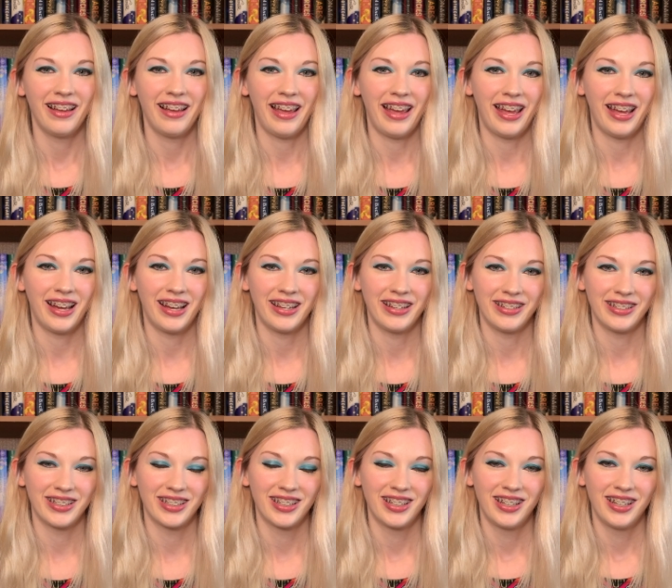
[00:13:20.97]

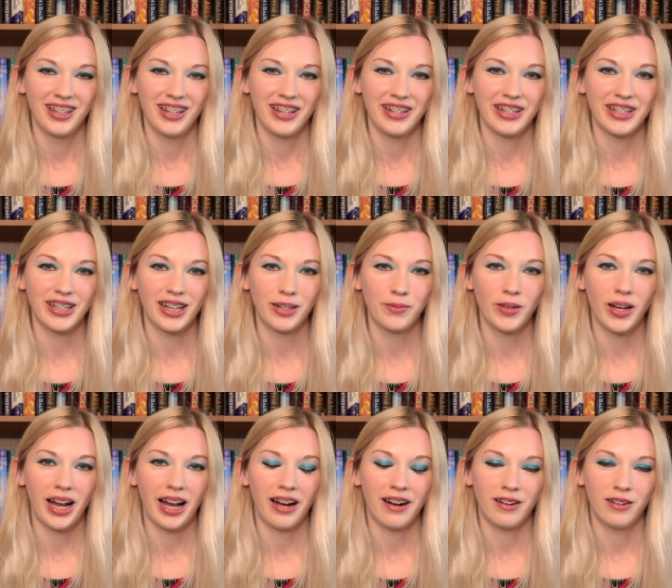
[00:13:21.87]
And she's talking
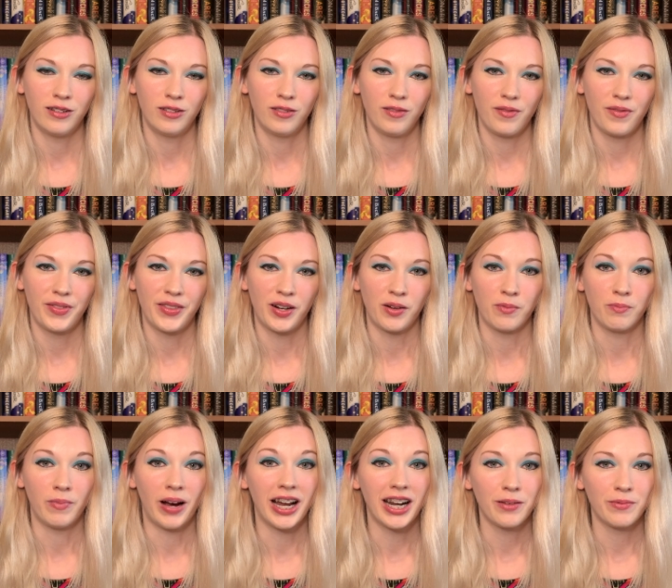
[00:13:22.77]
about how there
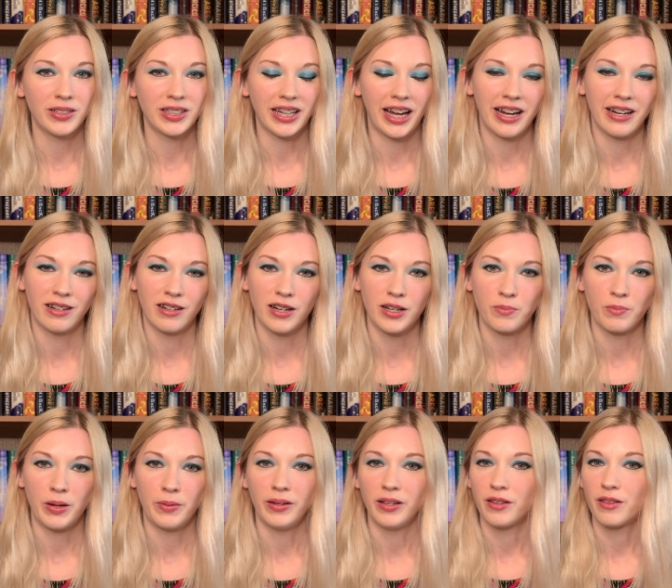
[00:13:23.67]
might have been tigers
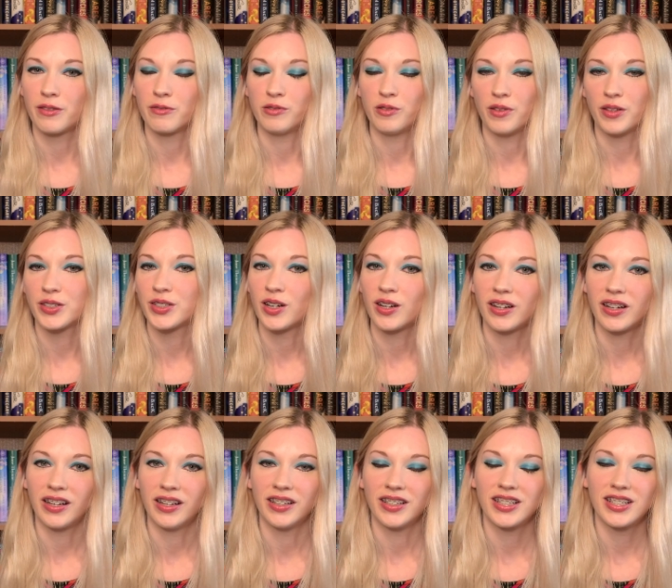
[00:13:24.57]
maybe through the
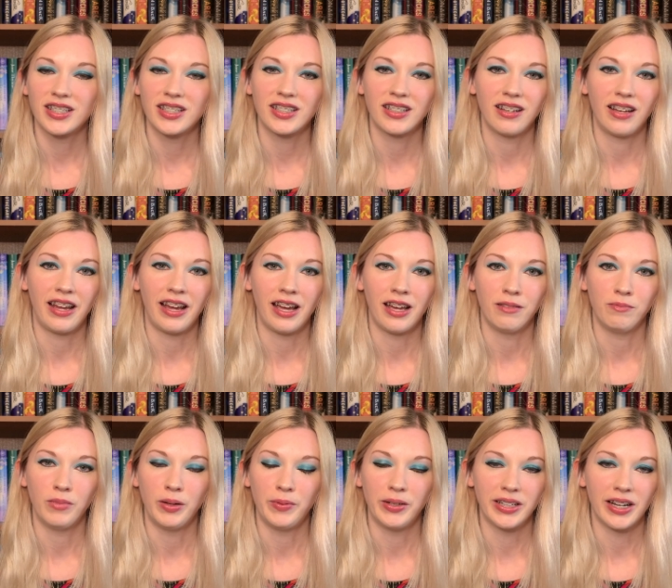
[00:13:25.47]
circus and
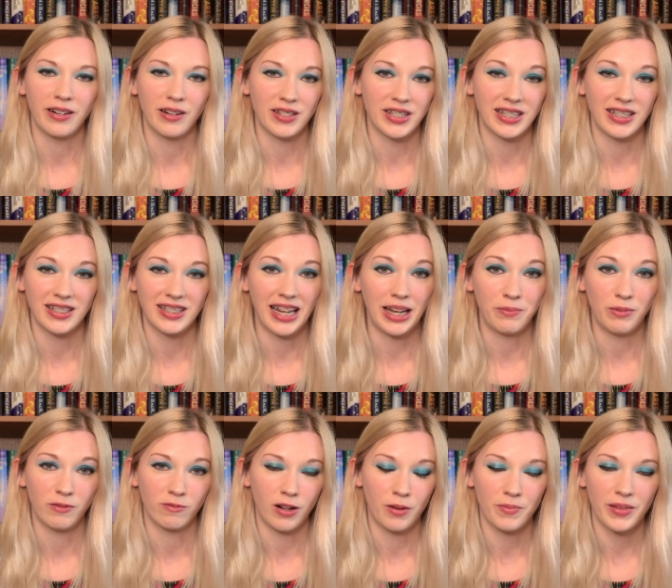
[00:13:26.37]
maybe tigers
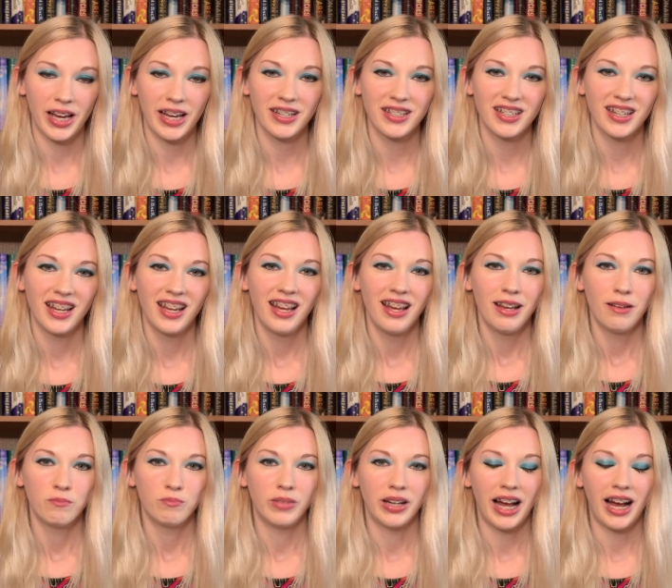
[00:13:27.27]
escaping from that,
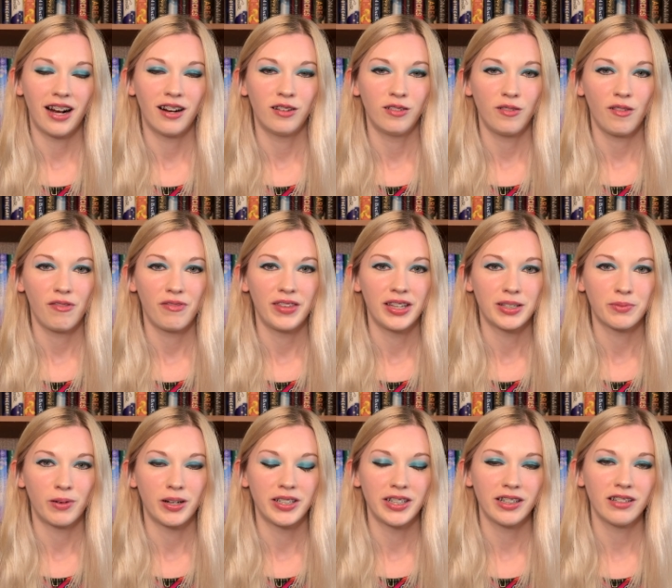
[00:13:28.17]
but how this
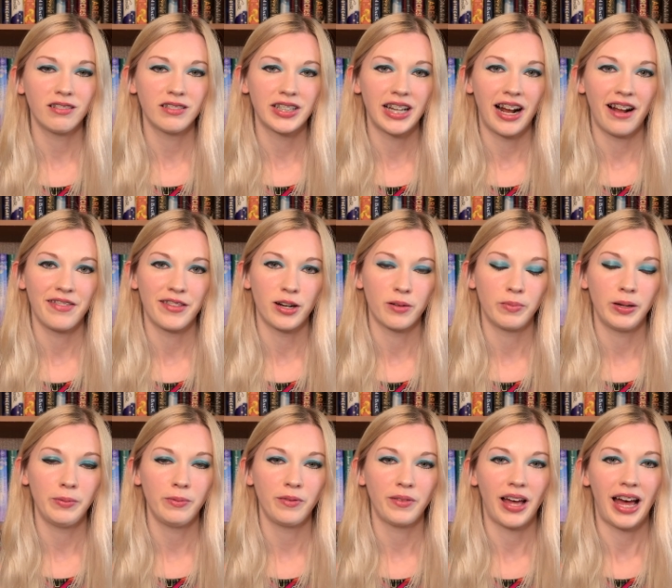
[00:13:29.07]
particular town, there are
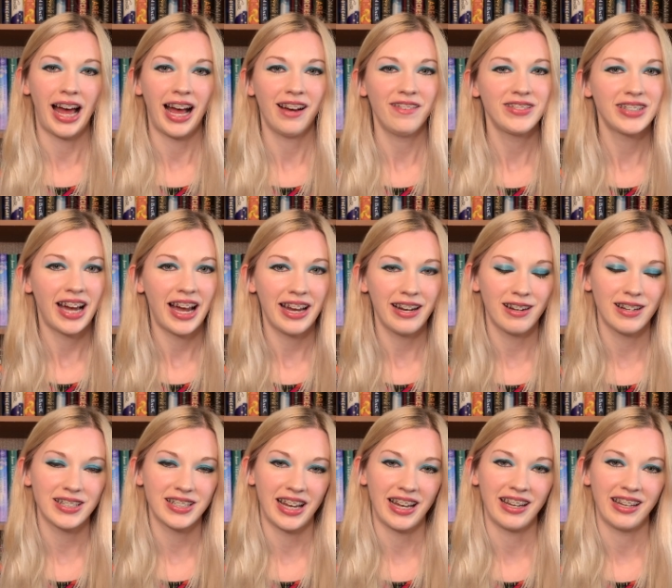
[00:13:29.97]
people that have tiger
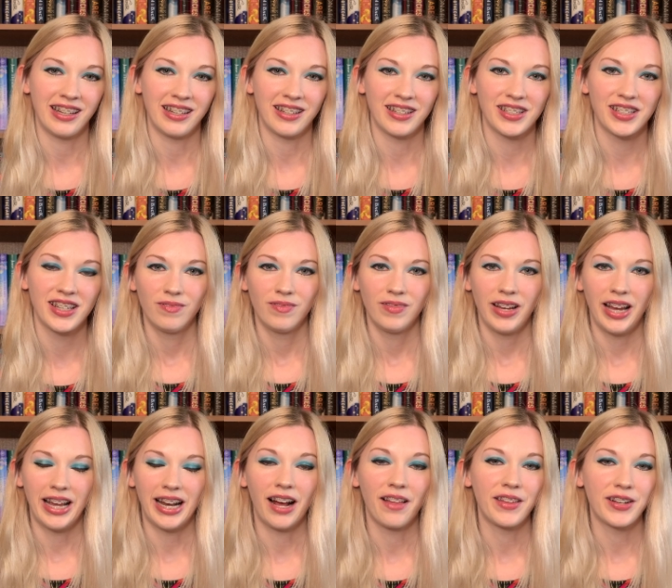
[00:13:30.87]
sightings,
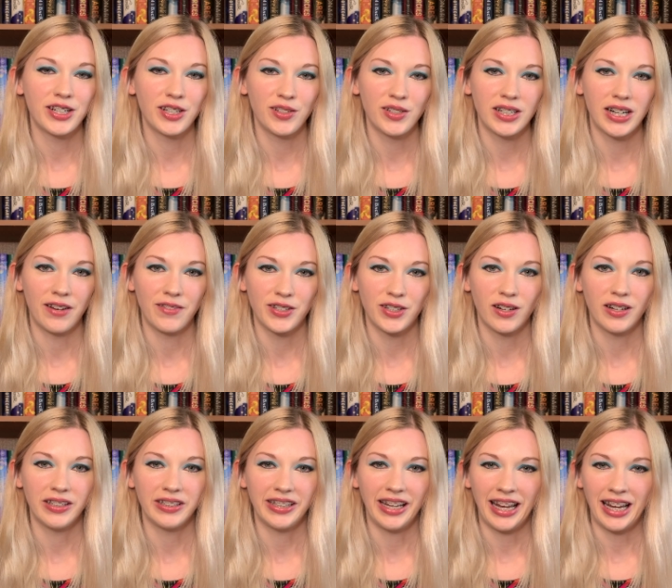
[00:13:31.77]
and how the children have
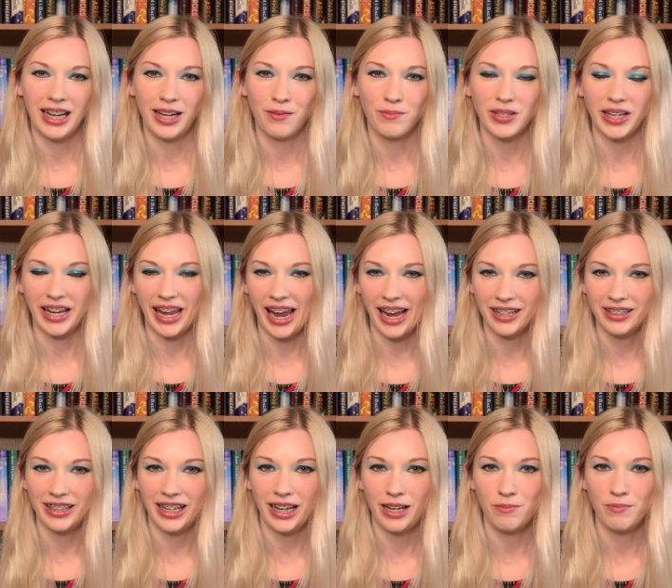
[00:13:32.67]
certain games, like hand
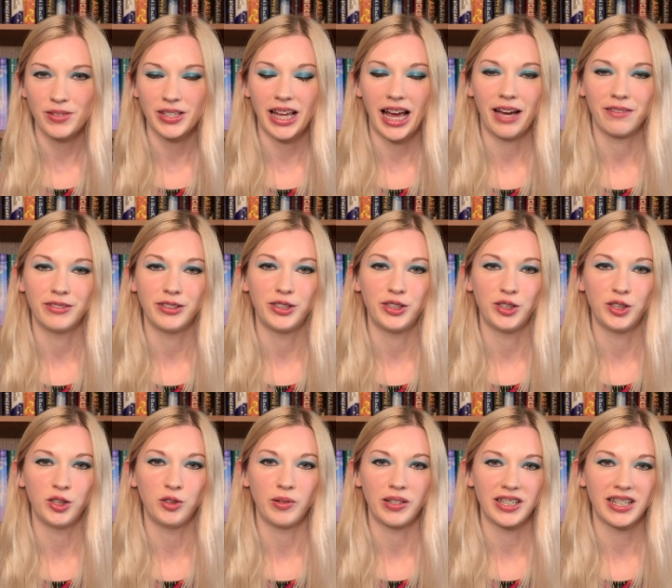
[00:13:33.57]
games, that have to
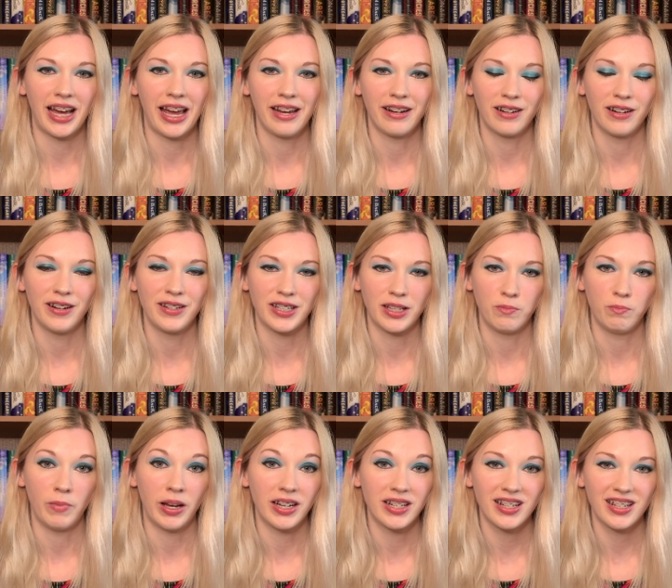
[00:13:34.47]
do with tigers and
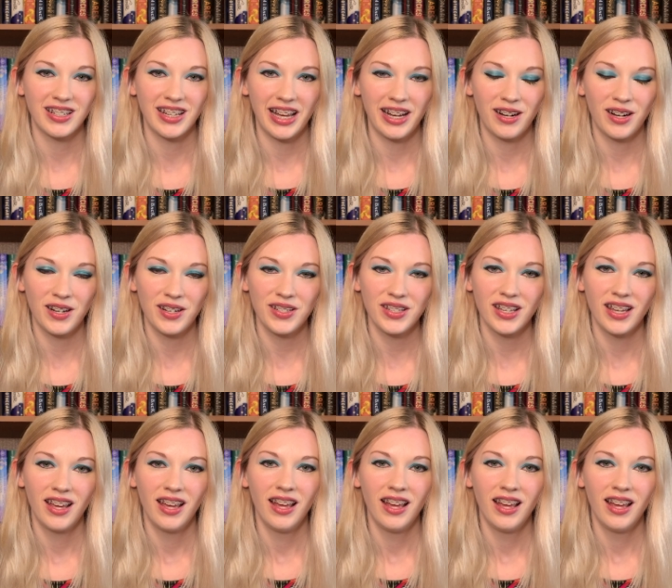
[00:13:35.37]
mention tigers,